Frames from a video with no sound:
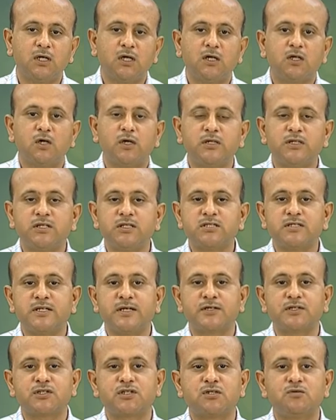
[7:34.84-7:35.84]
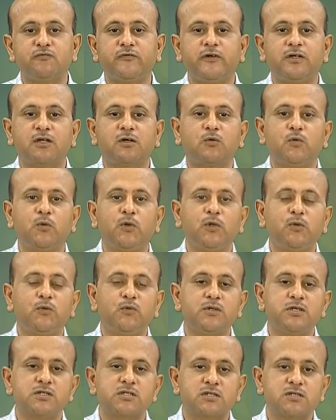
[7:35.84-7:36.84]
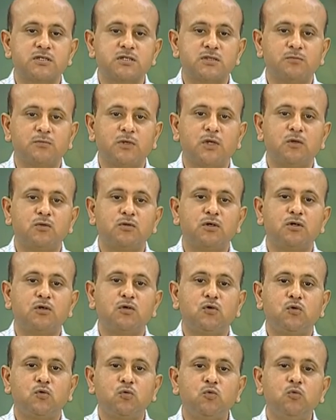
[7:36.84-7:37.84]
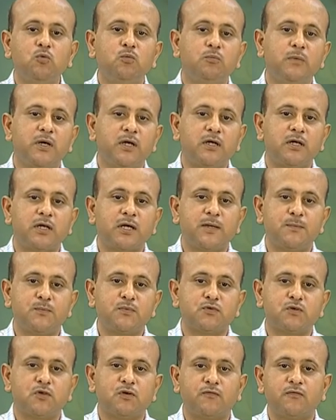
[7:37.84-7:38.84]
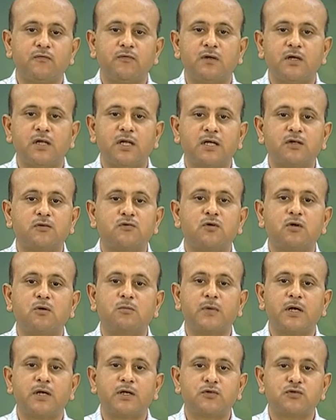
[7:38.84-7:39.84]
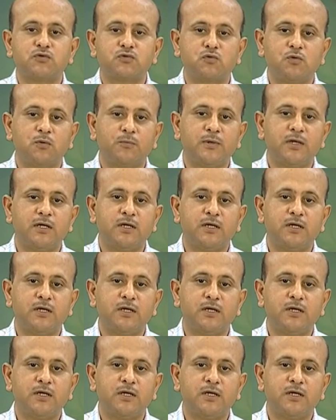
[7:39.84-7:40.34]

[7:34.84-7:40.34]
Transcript: Now, in this section, we are going to discuss about two main types of electron microscopy